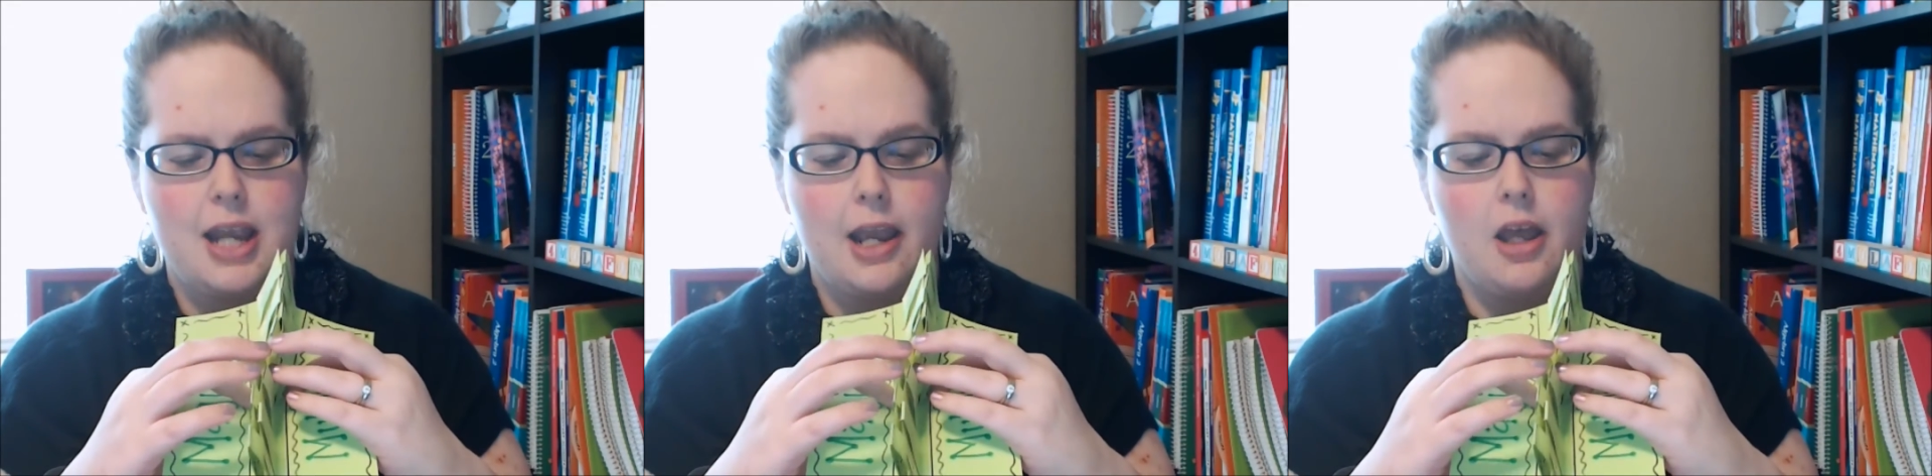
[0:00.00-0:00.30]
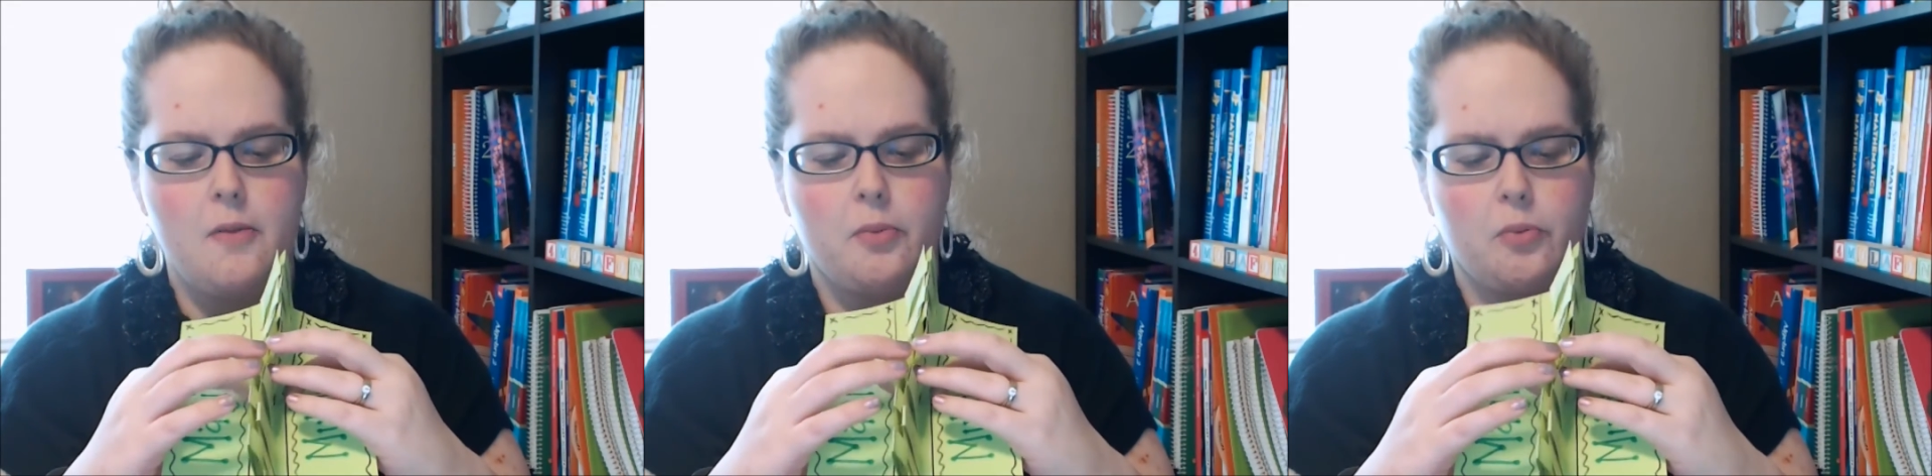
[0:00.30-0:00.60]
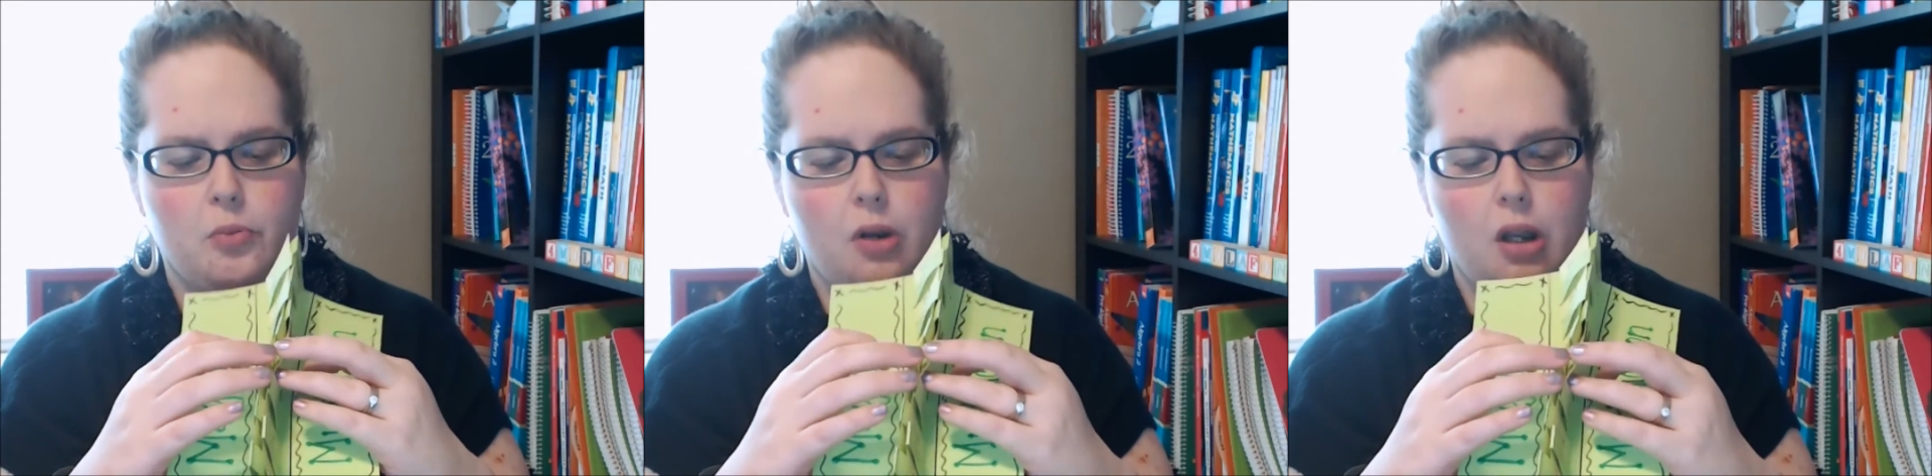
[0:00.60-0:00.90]
to help
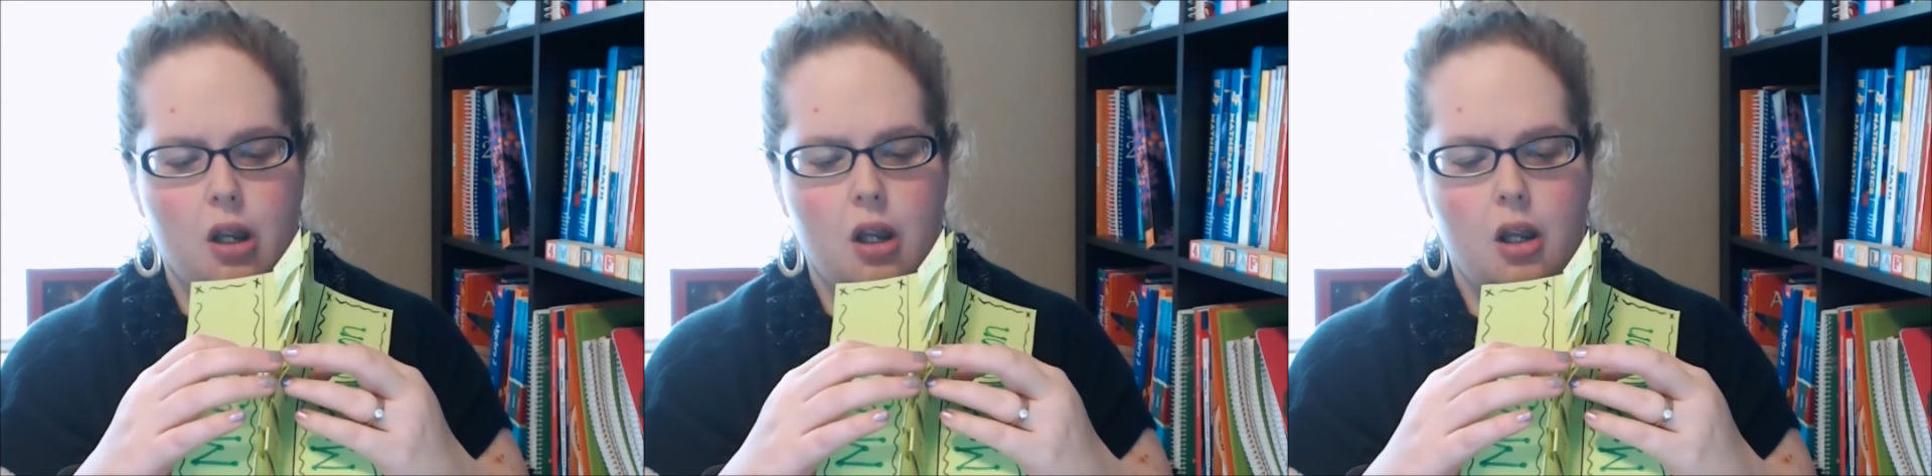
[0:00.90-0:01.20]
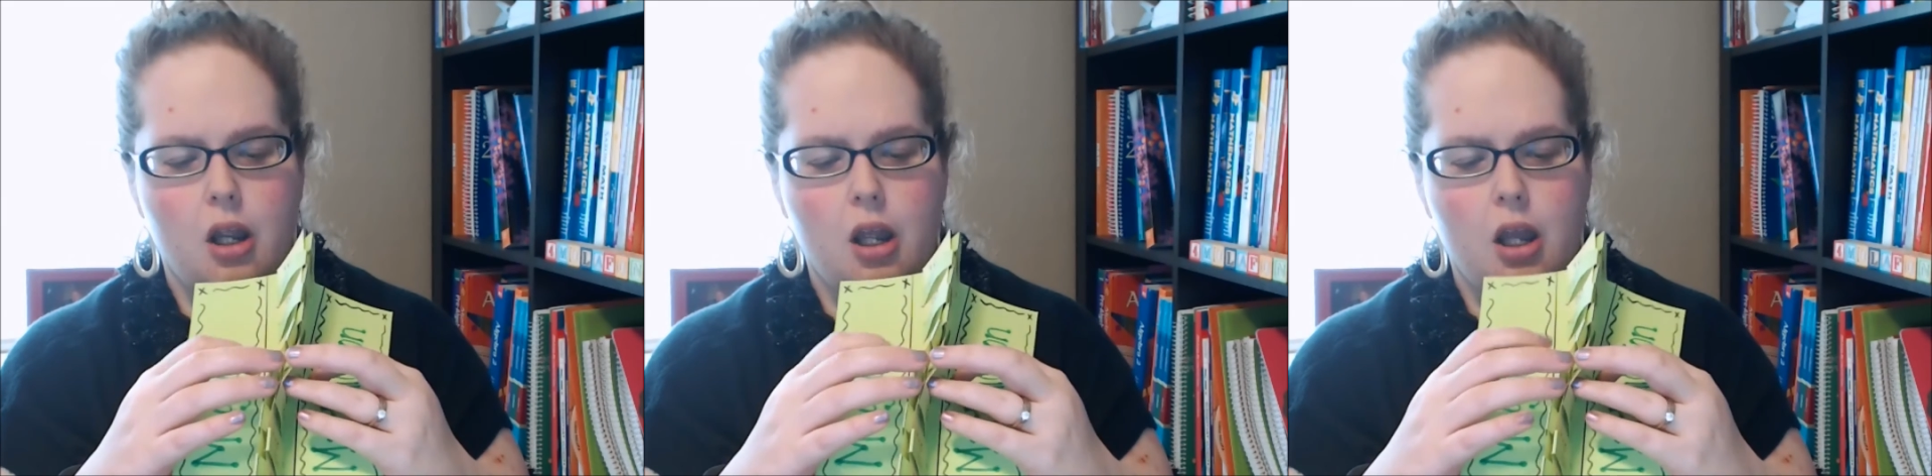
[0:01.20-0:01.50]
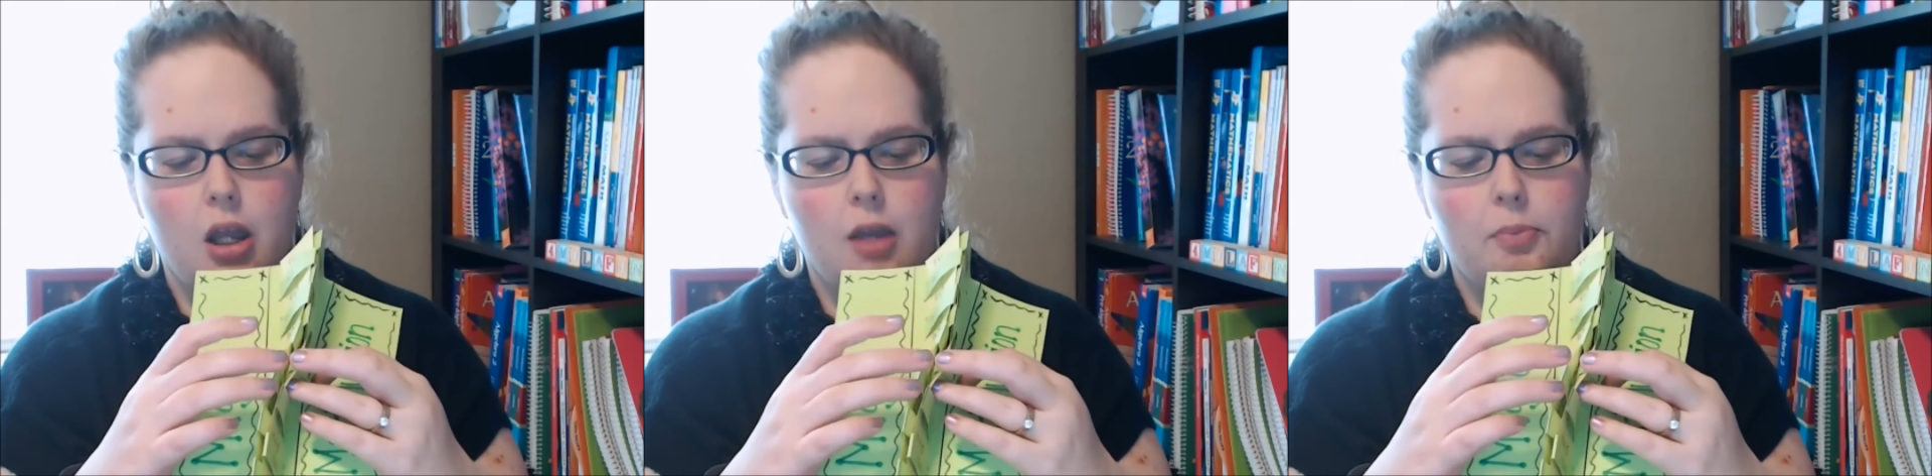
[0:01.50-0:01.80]

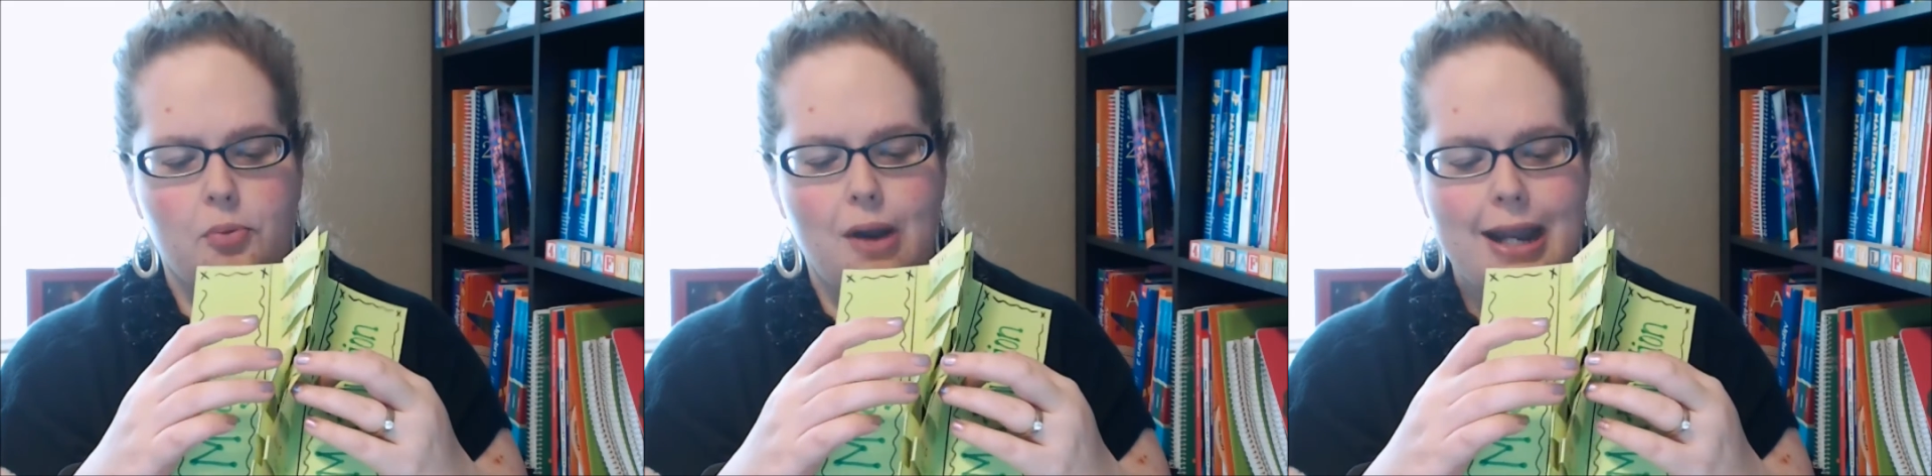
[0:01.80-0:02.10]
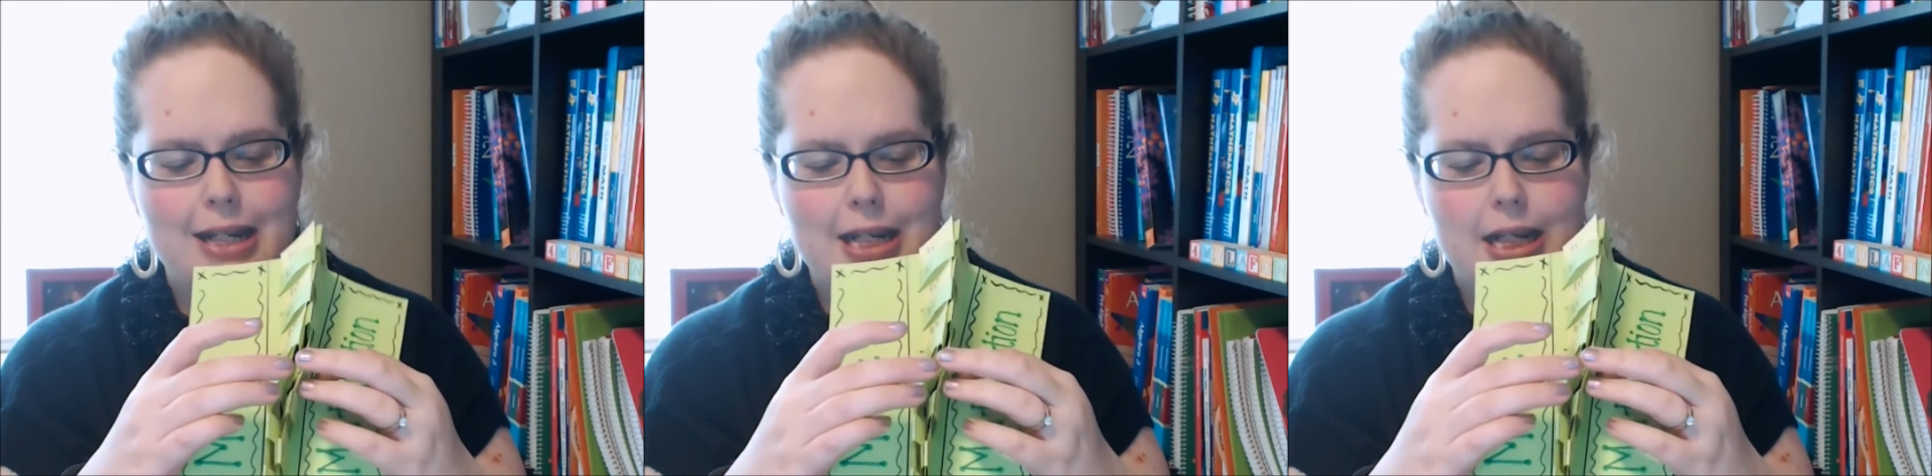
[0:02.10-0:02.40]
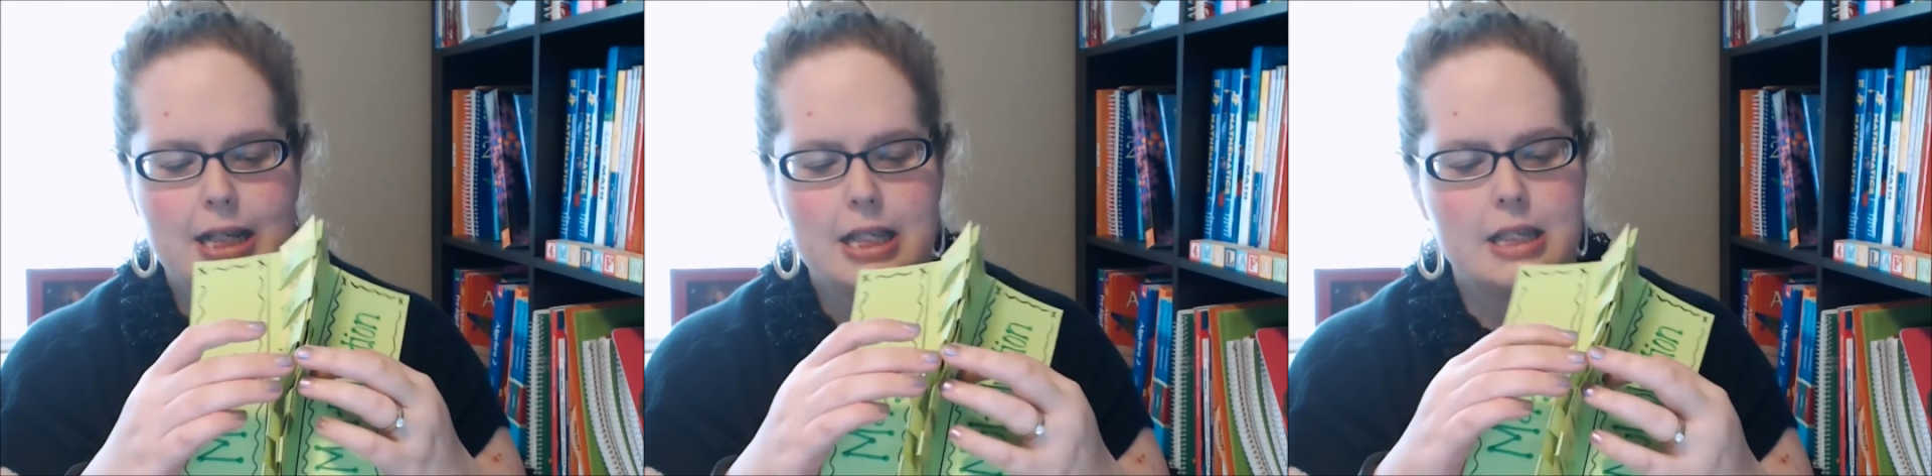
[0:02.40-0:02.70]

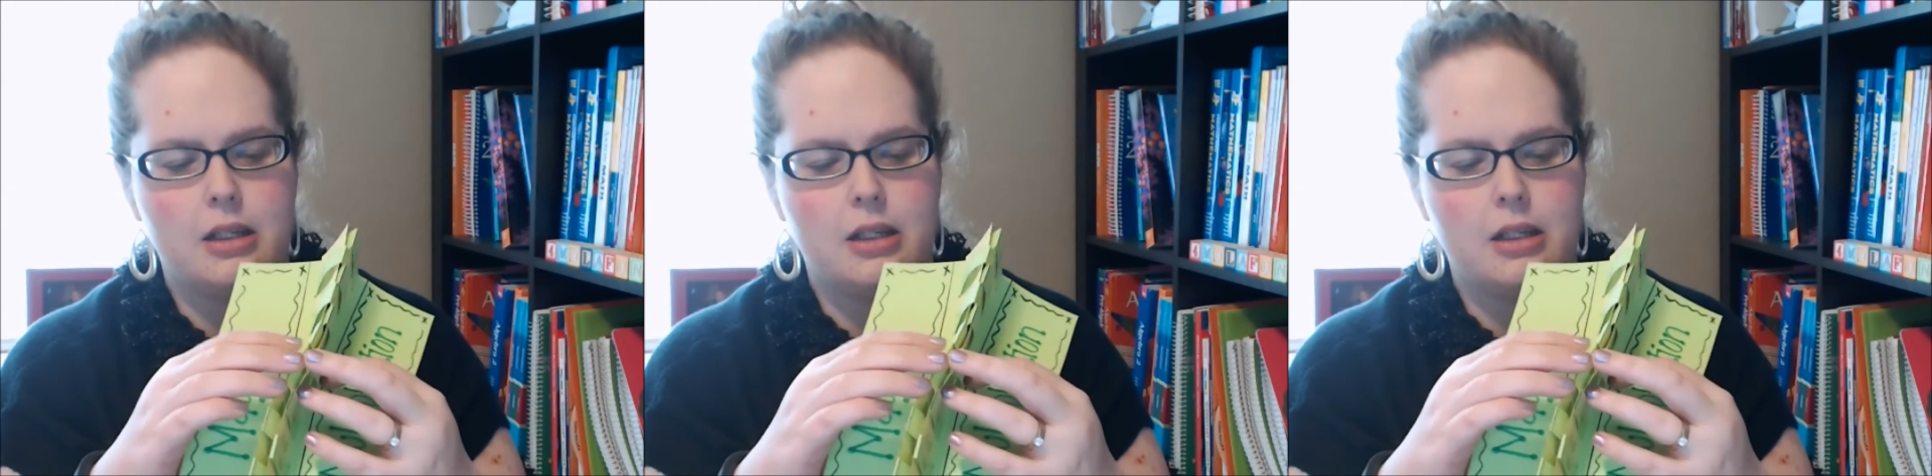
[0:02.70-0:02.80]
practice.